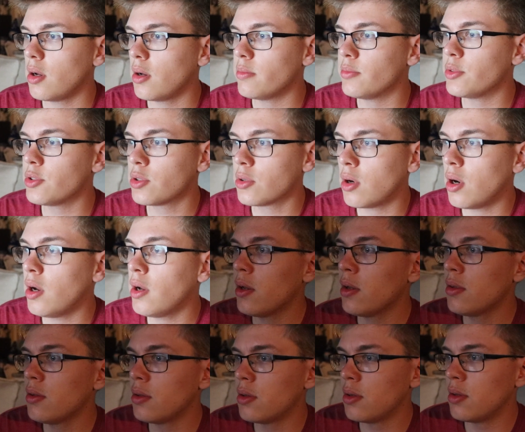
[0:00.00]
I'm
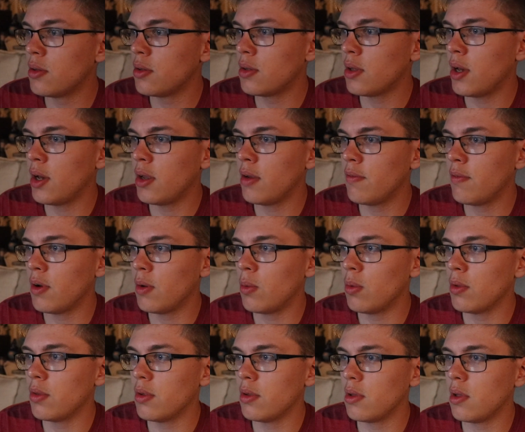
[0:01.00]
trying to decide if I
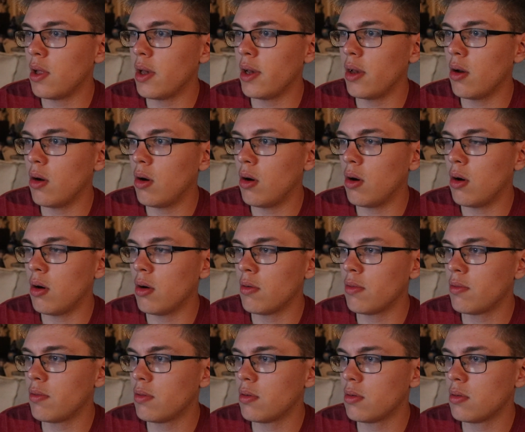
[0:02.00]
want this light
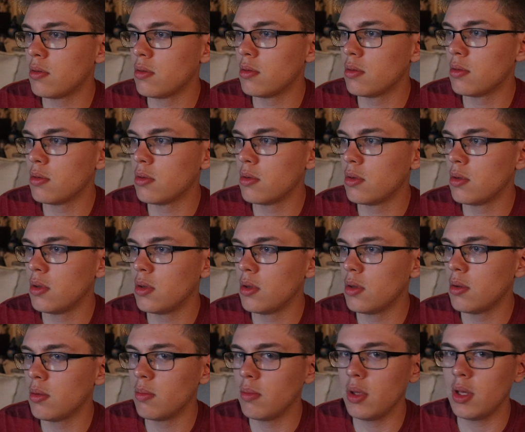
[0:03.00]
off
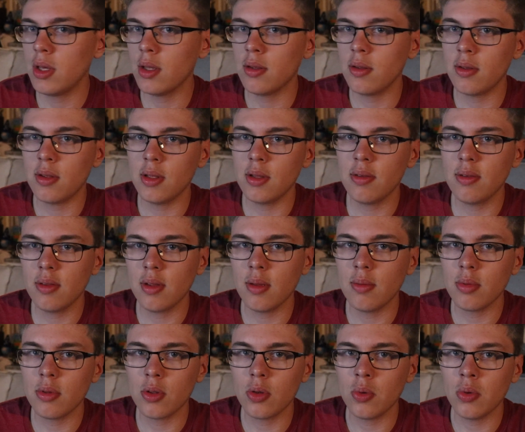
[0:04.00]
because this
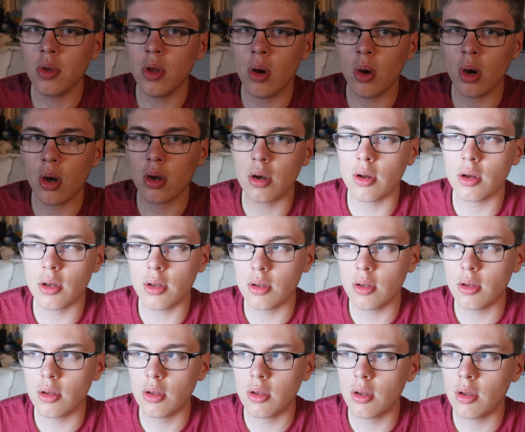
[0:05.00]
seems too dark,
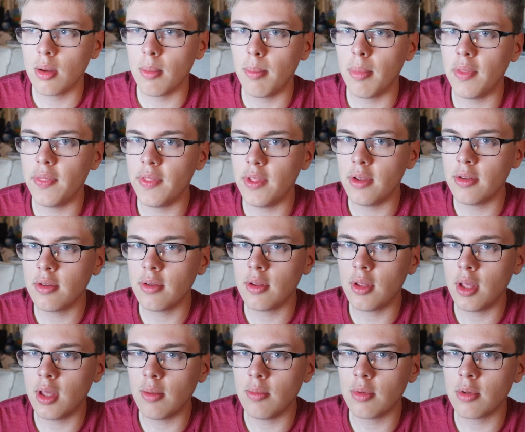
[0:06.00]
but this
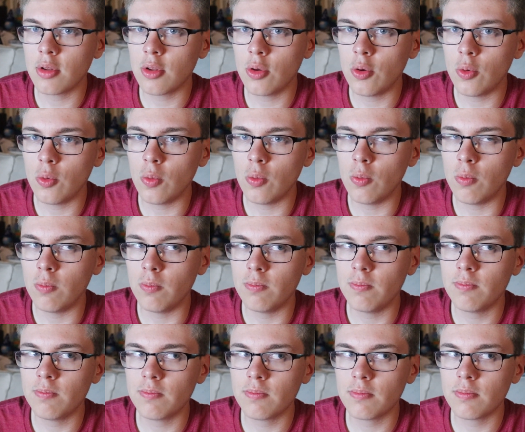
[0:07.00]
seems too
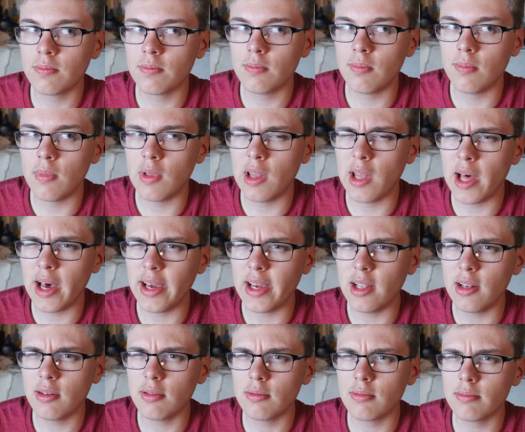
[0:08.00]
light.
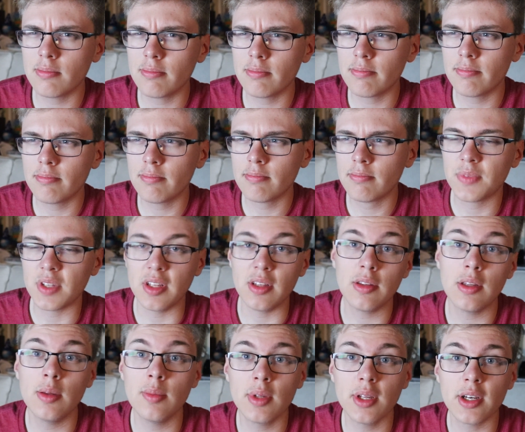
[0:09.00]
It
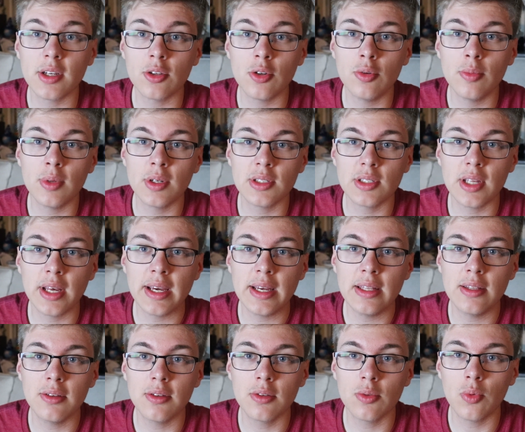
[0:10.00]
seems like too much light
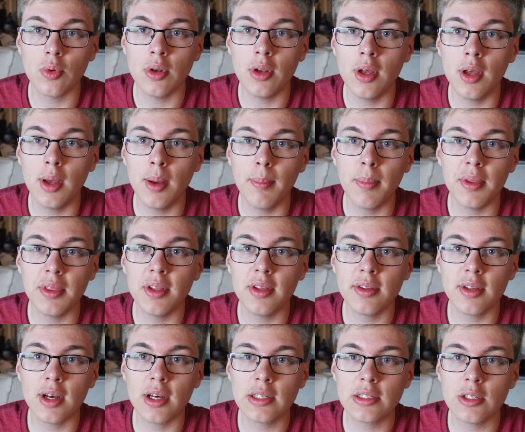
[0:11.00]
in this one, but
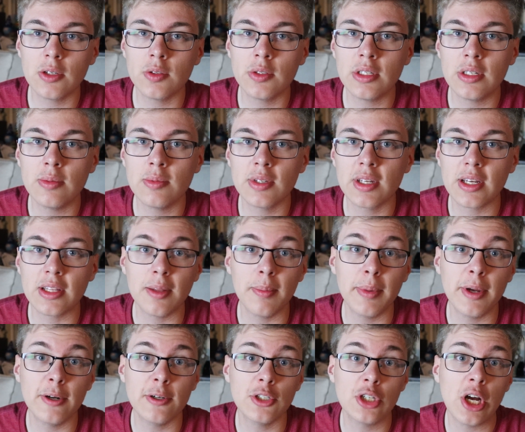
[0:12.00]
this also seems like the
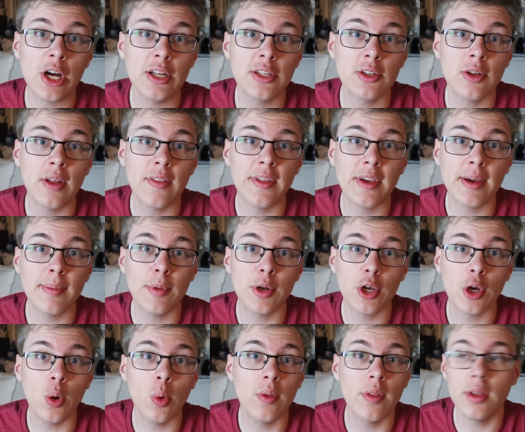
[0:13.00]
better shot, so I think I'm gonna
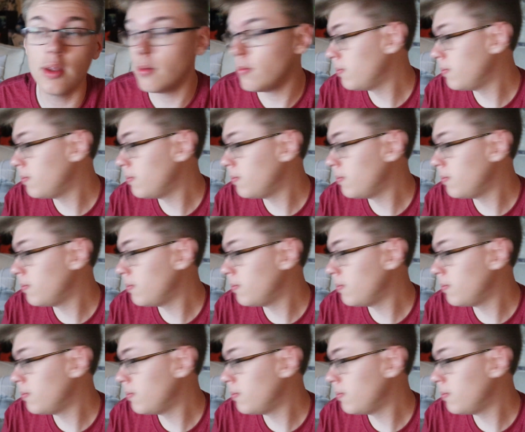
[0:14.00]
go with it.